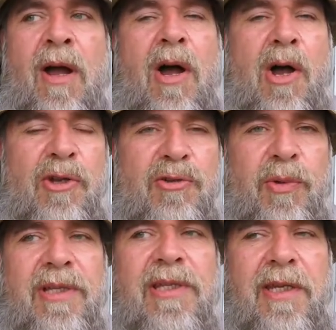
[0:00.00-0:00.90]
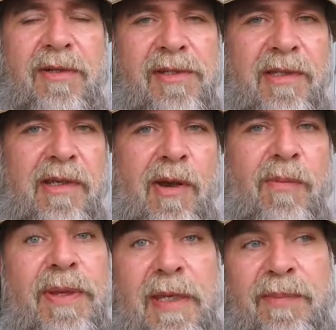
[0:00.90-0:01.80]
A hundred years ago,
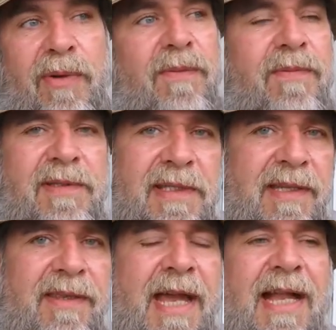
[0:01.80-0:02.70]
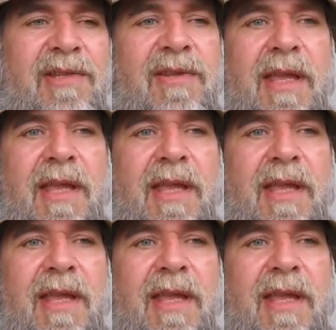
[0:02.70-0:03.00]
people dethatched.